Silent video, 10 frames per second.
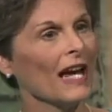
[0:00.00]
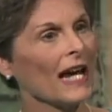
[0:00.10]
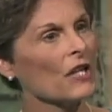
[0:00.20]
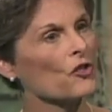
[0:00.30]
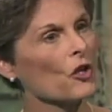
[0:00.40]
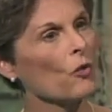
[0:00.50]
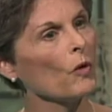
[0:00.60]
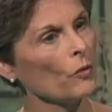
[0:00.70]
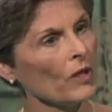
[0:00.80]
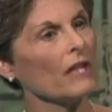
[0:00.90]
And so
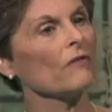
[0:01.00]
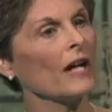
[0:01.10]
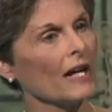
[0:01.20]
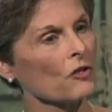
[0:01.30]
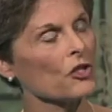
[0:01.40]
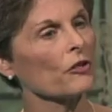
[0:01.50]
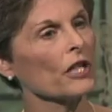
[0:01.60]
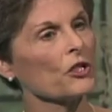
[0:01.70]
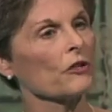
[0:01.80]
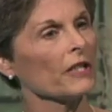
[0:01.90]
when we invite the
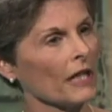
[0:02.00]
stranger in,